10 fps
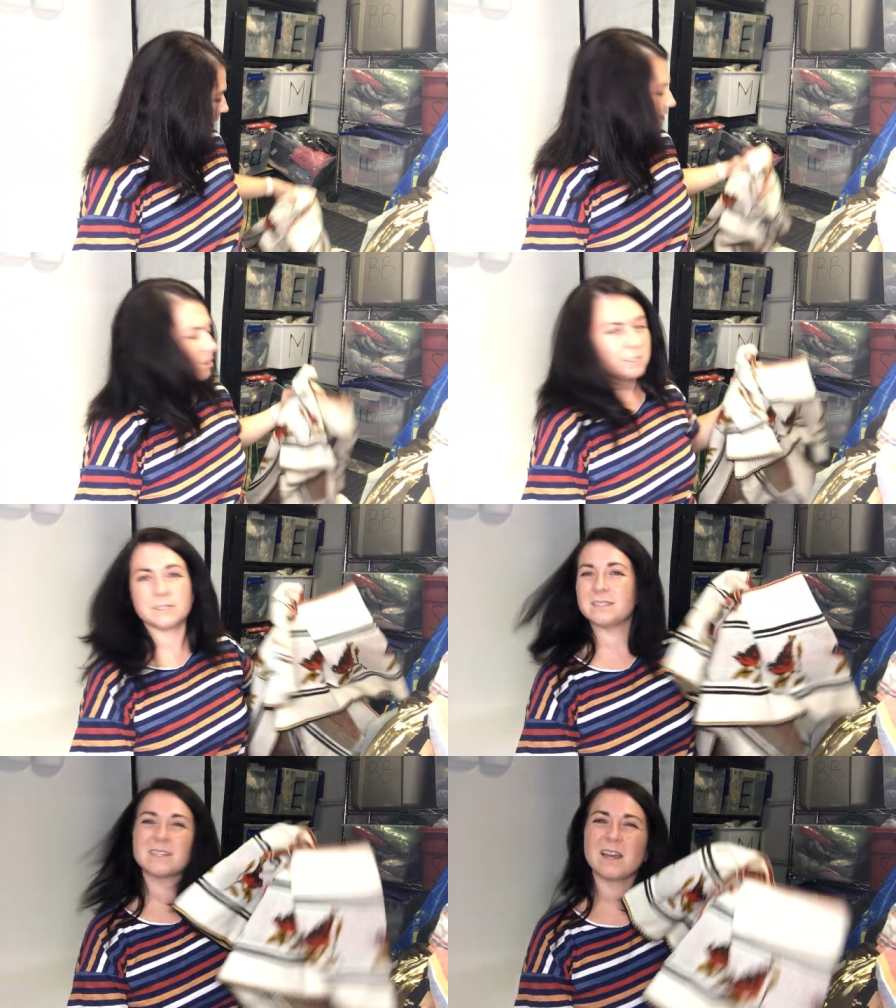I
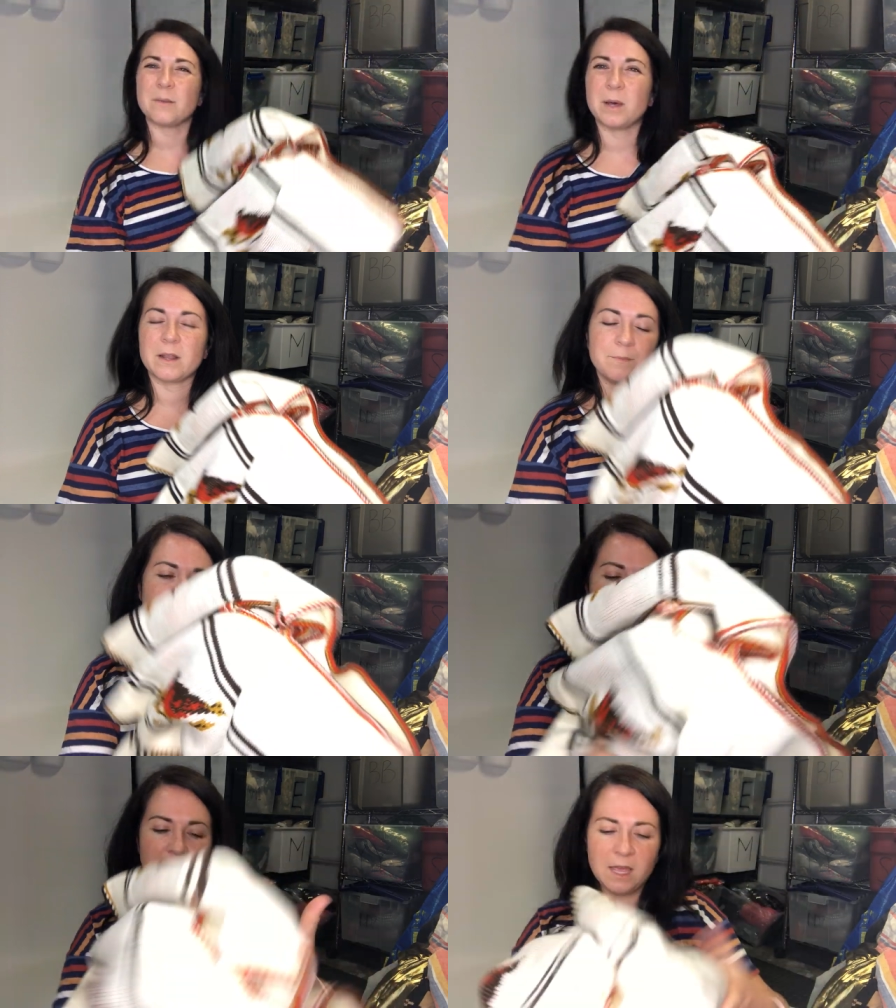just kind of bought it.
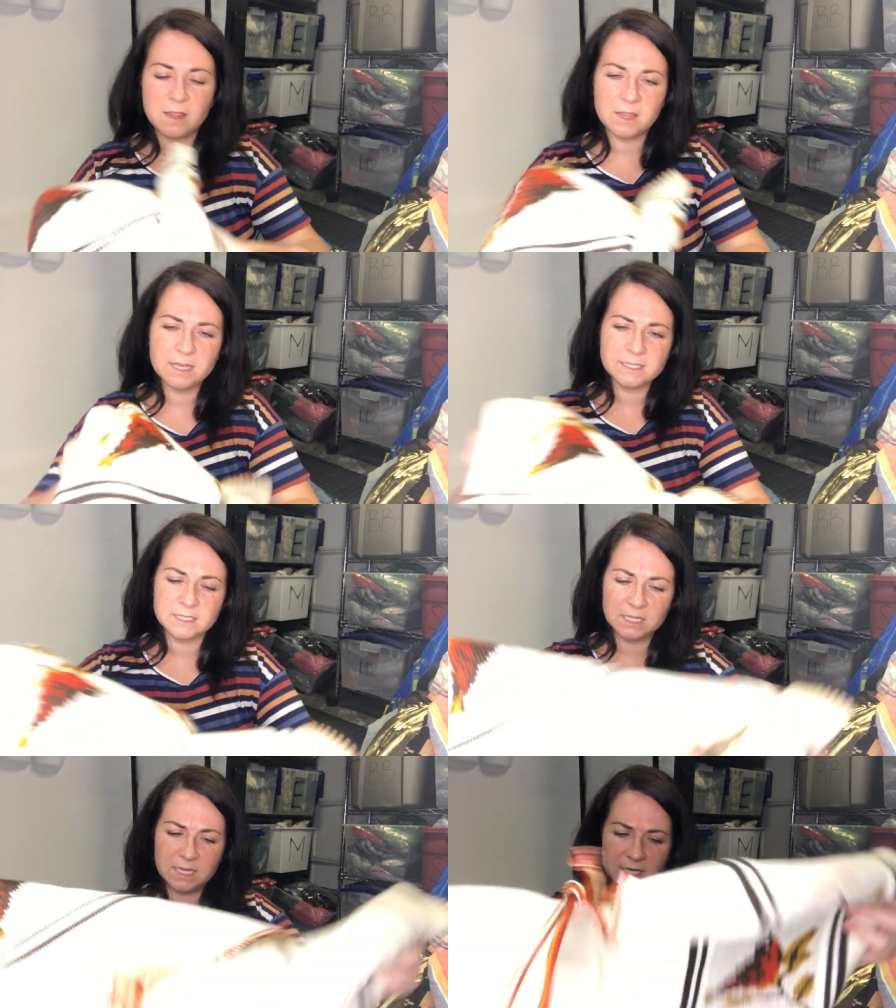
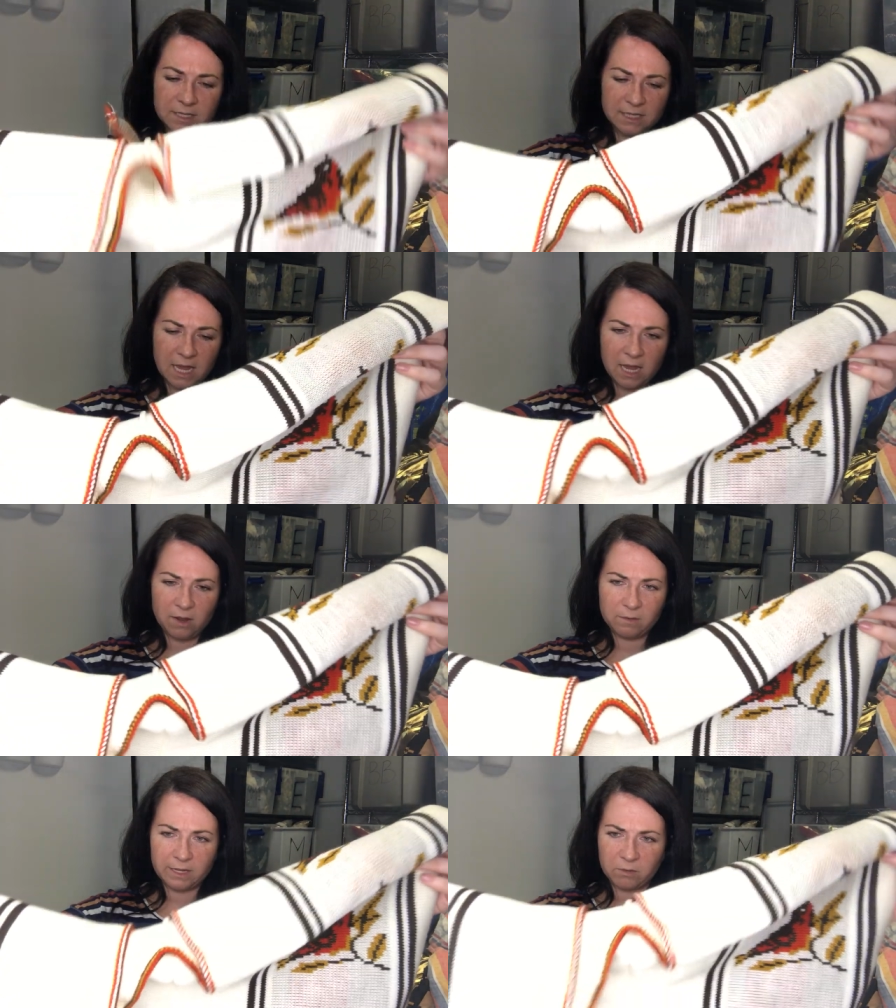This is
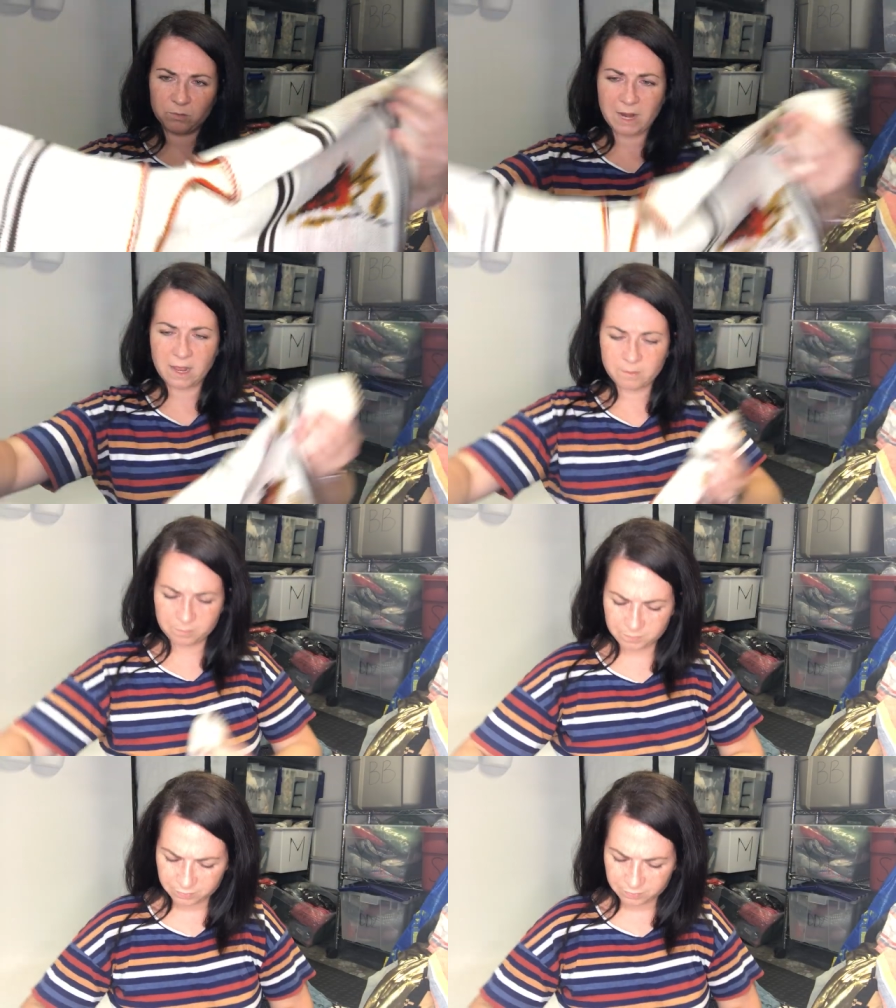a like wrap